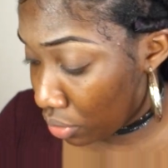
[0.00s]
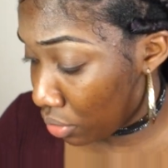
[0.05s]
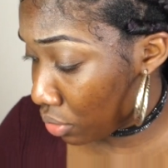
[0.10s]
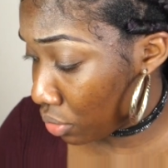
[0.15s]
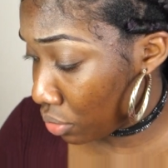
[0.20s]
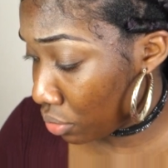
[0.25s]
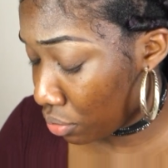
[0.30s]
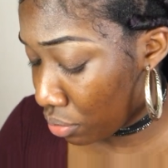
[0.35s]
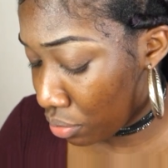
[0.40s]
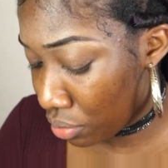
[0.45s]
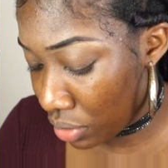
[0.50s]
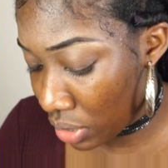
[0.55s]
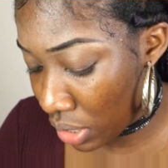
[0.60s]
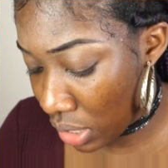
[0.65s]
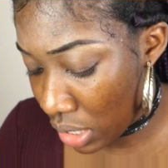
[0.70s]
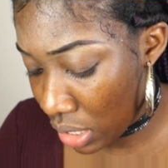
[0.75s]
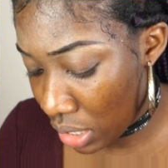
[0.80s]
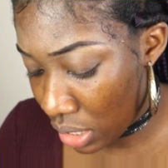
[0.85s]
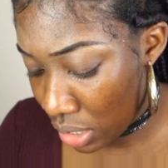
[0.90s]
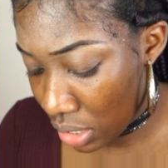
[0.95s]
to use
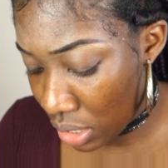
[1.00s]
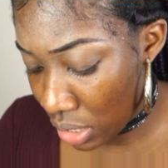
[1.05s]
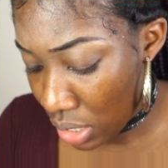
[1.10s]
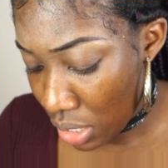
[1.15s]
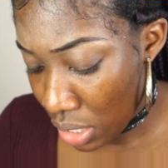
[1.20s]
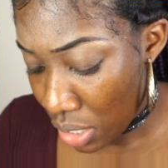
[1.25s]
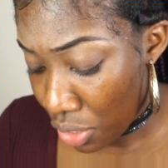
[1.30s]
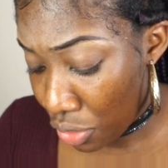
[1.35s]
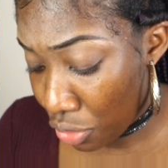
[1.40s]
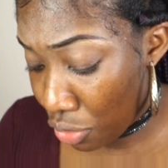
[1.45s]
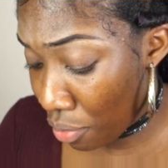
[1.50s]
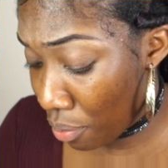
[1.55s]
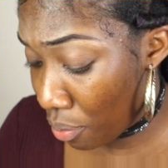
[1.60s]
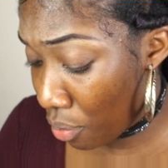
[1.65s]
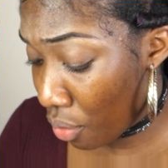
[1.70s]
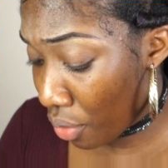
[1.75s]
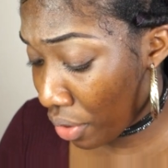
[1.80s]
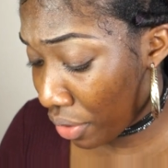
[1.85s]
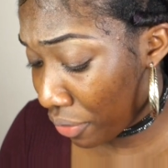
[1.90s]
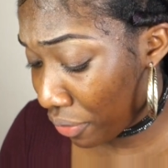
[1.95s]
the
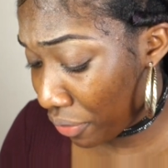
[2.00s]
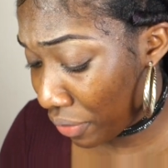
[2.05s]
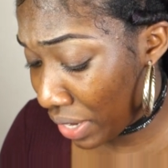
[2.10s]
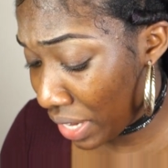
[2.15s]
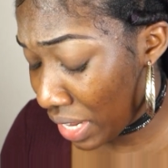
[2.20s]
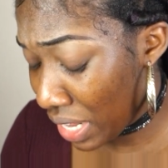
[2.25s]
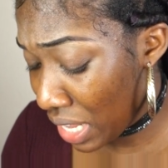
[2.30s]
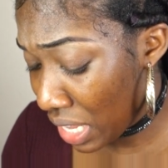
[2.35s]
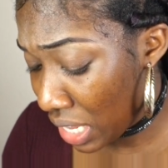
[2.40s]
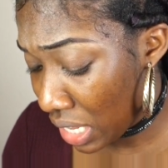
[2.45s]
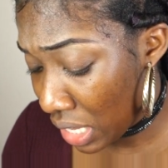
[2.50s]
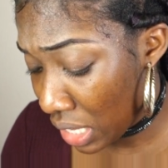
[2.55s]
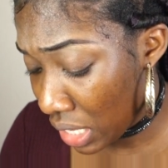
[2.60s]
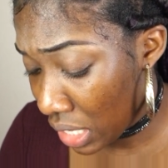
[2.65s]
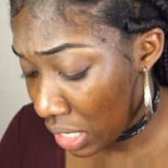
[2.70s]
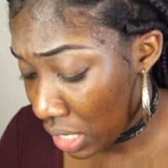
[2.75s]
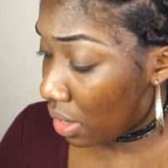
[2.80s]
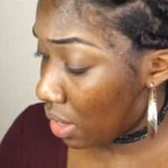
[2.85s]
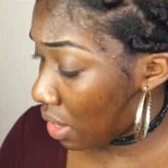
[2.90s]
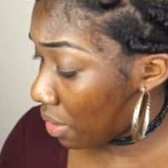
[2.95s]
Morphe
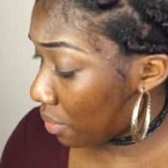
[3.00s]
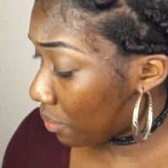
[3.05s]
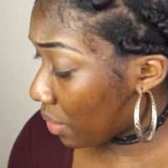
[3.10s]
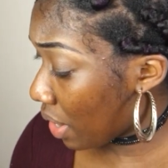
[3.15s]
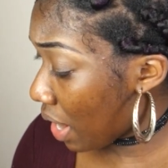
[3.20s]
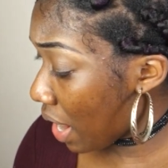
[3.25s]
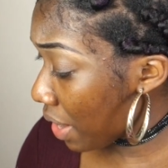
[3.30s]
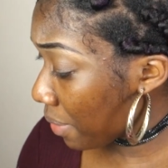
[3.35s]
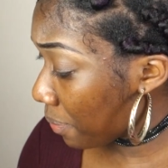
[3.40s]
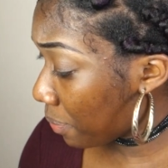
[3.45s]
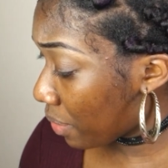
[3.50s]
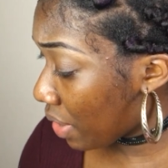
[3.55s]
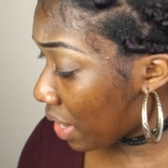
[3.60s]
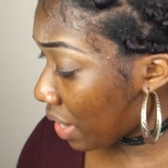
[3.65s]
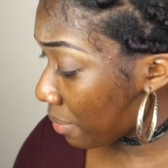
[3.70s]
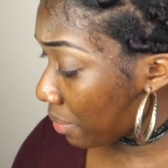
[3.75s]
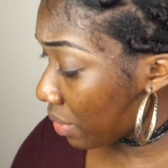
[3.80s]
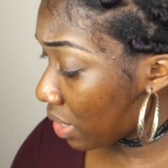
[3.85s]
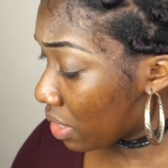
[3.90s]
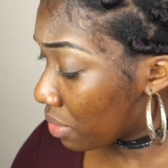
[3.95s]
eye
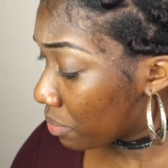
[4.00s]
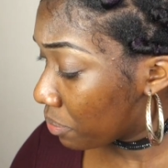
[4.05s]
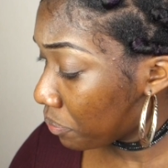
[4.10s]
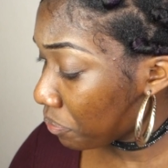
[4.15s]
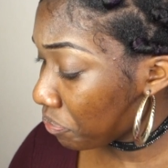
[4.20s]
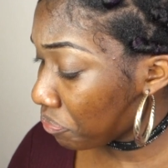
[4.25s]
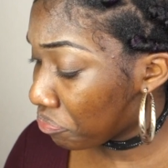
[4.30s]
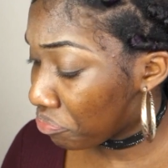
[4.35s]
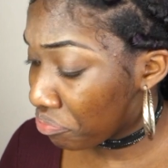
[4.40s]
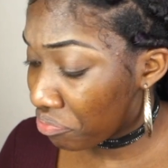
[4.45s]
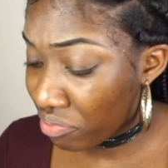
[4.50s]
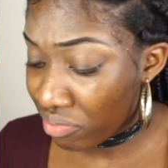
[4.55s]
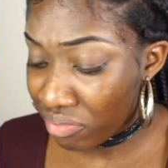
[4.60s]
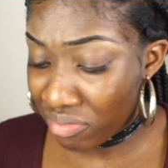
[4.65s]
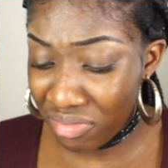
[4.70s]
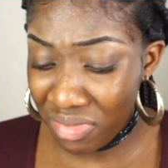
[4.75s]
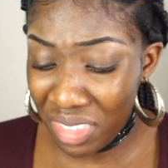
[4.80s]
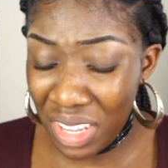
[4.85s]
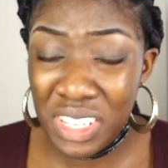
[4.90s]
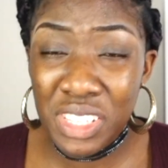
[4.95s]
primer.
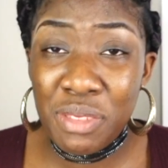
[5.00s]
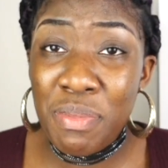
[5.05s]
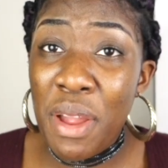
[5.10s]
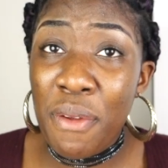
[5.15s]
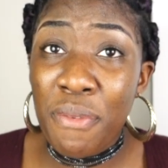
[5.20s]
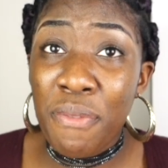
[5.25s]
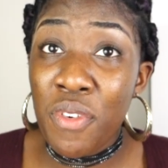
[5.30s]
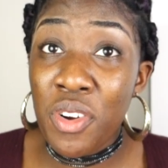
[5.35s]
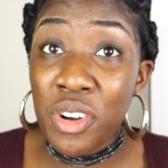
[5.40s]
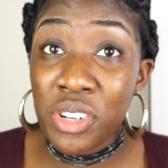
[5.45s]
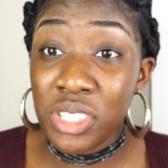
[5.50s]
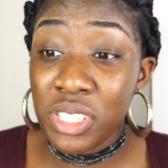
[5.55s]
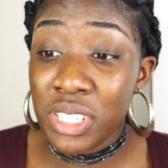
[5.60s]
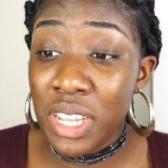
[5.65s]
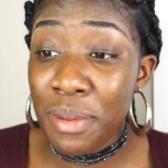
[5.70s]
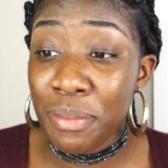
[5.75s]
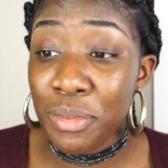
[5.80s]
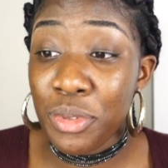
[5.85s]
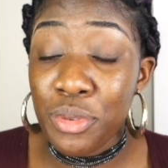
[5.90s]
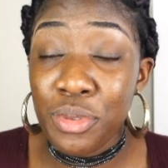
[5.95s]
It's my first
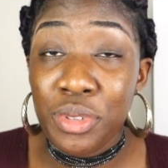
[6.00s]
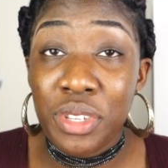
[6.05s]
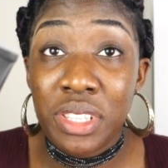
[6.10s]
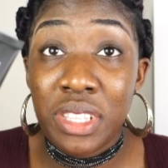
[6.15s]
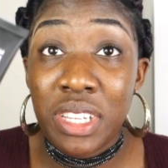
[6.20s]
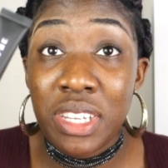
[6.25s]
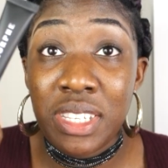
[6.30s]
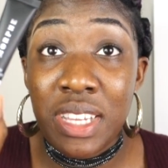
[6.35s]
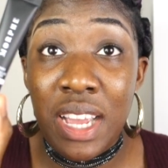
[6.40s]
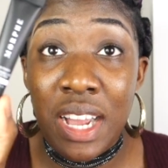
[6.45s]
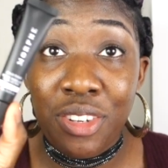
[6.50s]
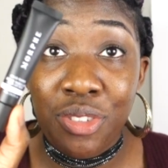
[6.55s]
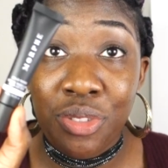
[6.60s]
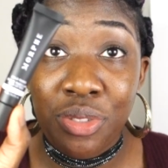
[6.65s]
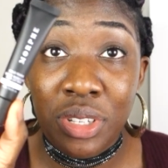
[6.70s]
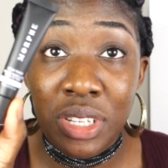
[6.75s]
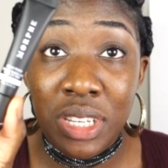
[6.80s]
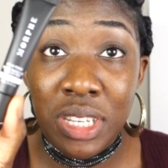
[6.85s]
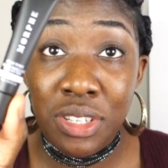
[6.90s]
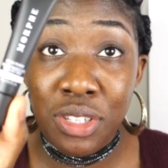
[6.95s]
time using this
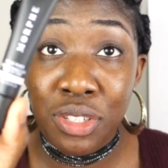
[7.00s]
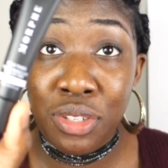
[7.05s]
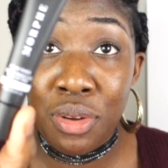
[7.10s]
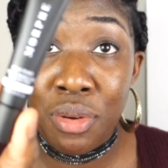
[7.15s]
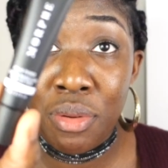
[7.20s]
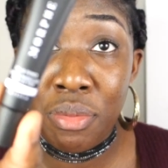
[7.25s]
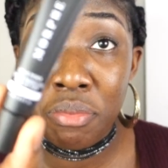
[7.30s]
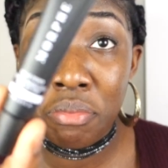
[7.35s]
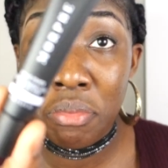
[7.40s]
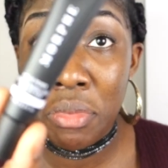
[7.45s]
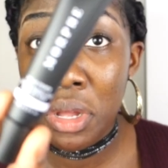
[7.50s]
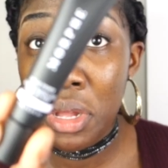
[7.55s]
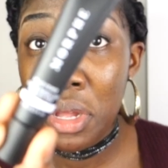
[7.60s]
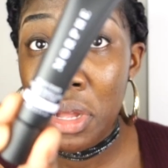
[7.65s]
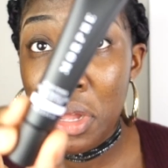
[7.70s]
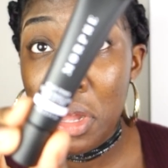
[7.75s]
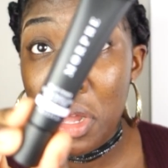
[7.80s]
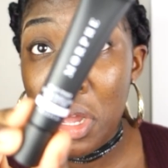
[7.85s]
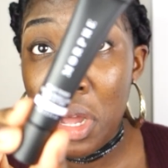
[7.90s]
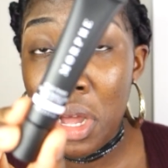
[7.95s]
actually, so
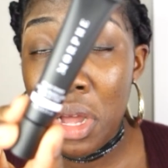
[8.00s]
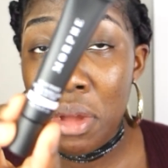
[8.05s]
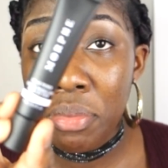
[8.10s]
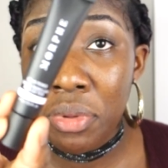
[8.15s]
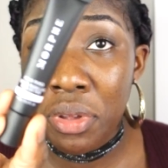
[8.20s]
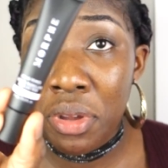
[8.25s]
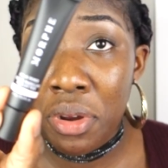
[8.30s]
I'm